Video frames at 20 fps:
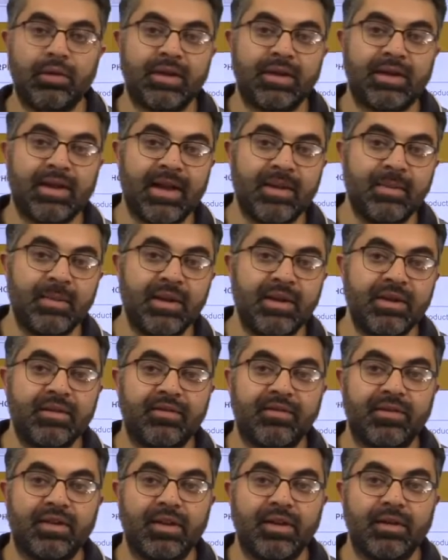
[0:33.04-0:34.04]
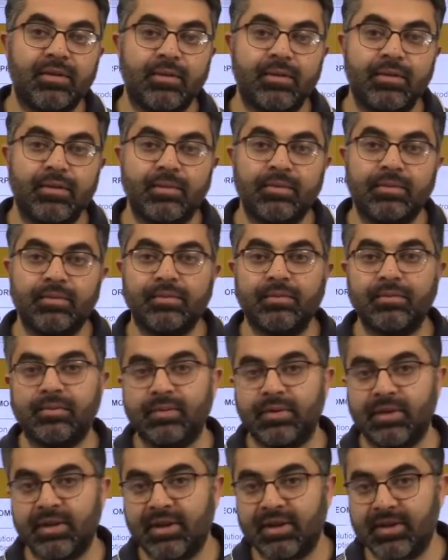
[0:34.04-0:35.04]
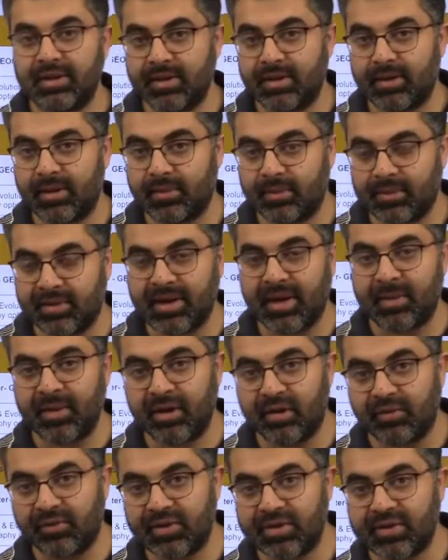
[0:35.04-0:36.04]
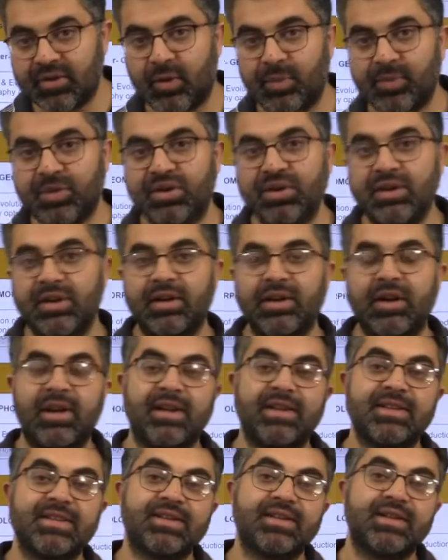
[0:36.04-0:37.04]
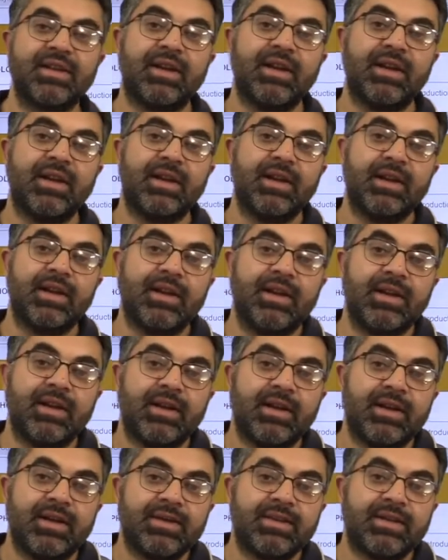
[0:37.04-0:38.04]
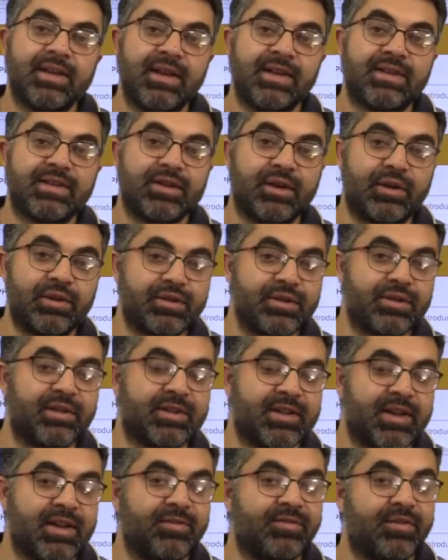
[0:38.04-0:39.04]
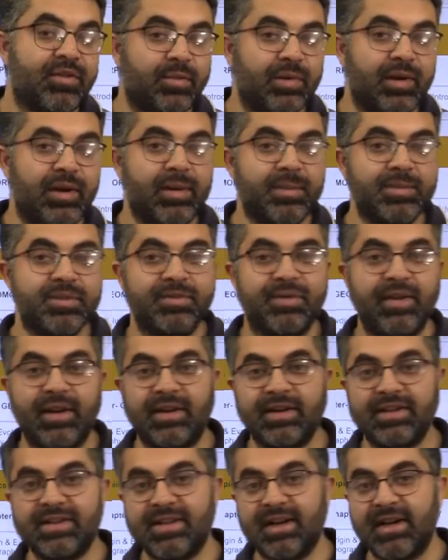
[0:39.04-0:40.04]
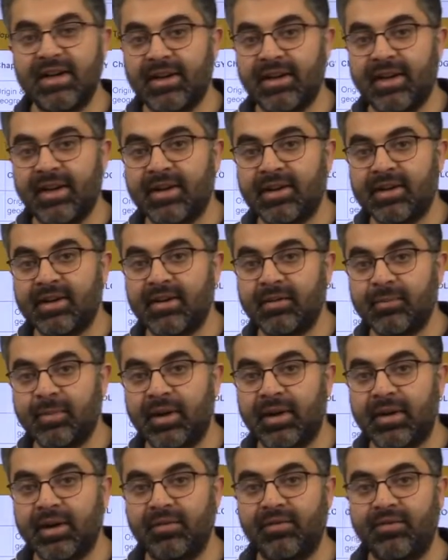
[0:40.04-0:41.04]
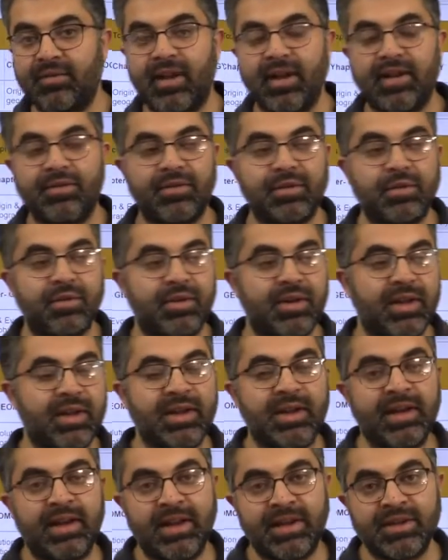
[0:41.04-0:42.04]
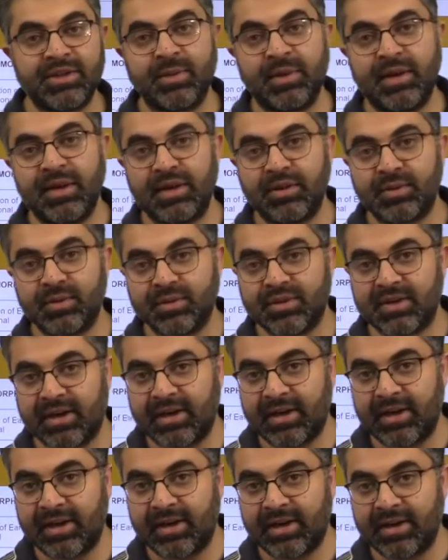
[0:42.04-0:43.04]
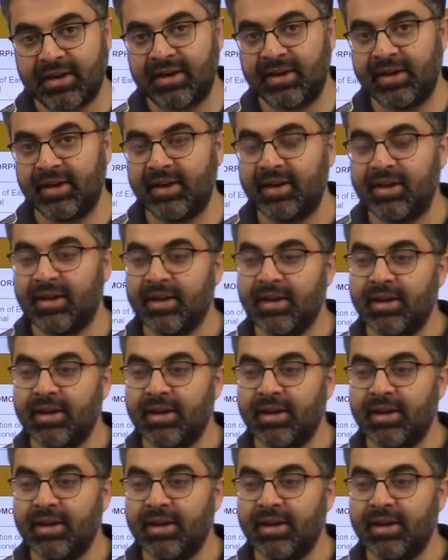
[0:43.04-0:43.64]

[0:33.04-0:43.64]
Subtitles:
timing of the timing of this optional class, see, it's also the time for prelims, we understand that, but if we have to take an edge, we need to start a little early.